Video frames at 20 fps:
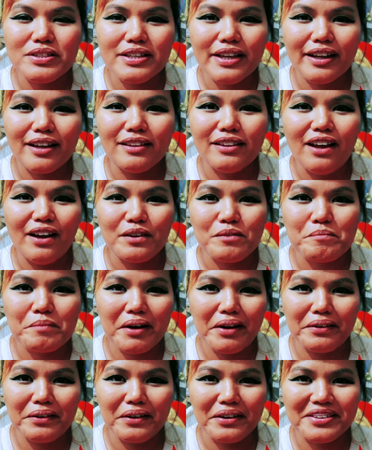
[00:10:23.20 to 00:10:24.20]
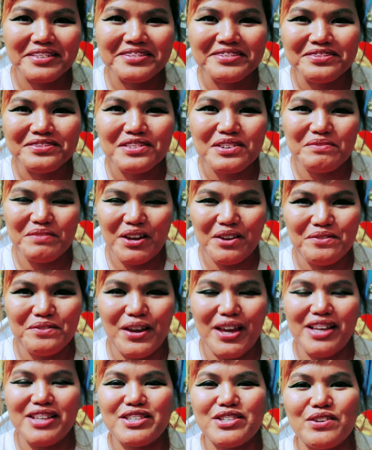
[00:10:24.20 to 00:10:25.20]
a lot of product on my
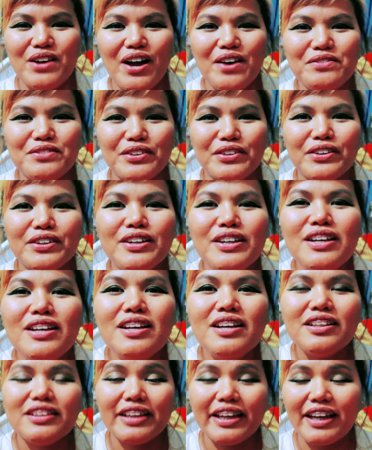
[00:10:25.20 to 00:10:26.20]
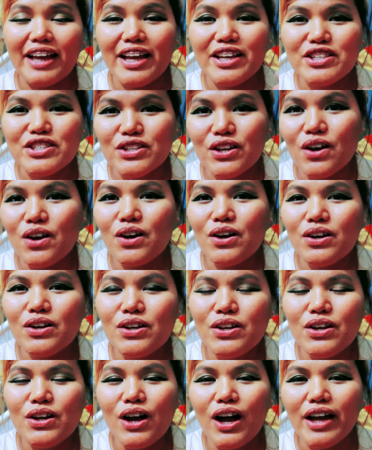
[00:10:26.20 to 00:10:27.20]
face. So after, like, I saw
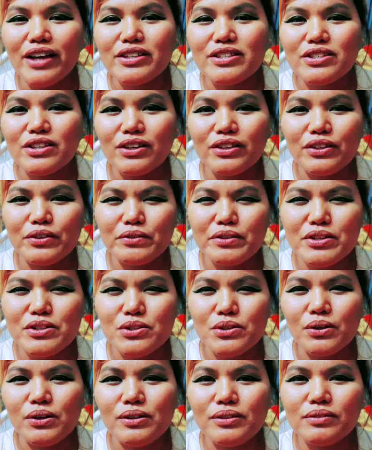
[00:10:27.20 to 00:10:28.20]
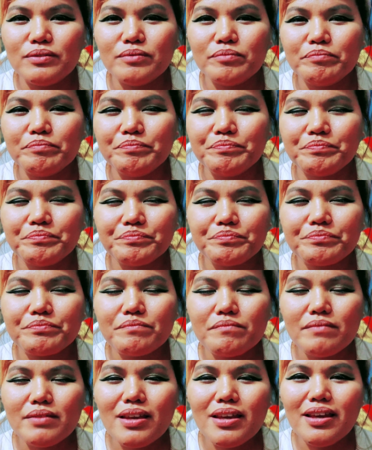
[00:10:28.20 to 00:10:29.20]
the result,
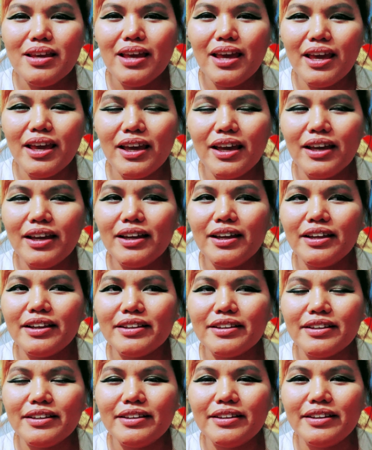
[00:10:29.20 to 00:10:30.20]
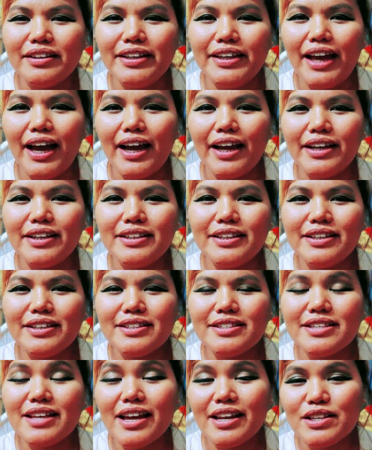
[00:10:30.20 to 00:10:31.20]
and yeah, it
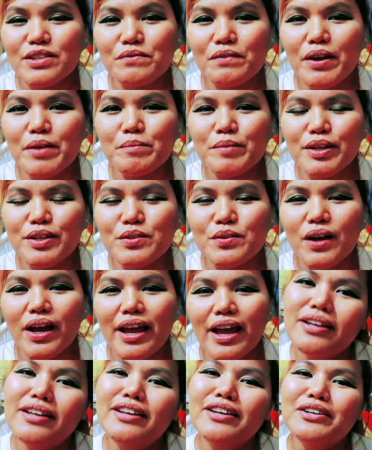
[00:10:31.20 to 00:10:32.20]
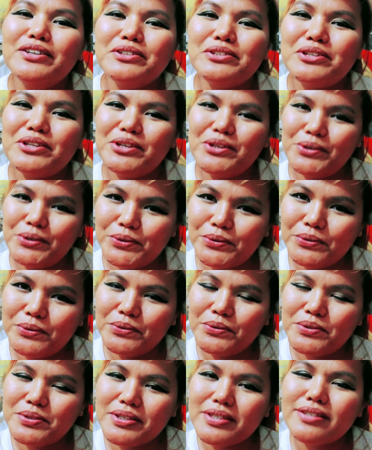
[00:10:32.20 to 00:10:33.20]
didn't satisfy me, so I have to
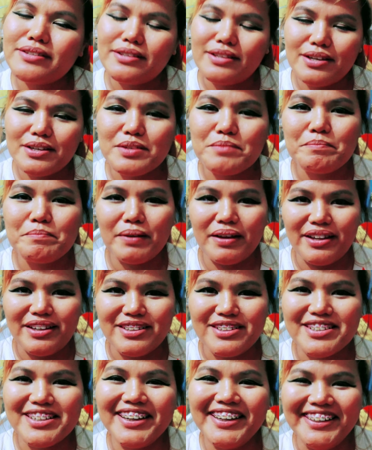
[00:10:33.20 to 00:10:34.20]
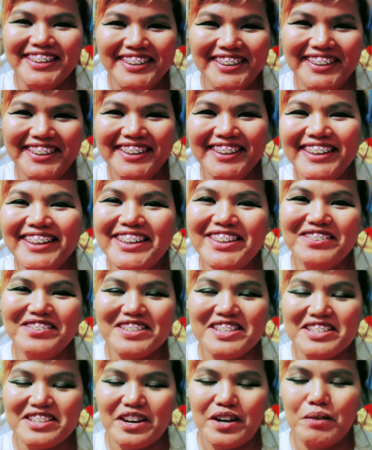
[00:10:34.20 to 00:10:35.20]
use a sponge. It was
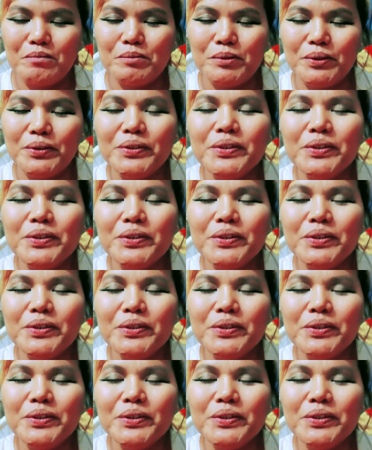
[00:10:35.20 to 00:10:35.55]
terrible.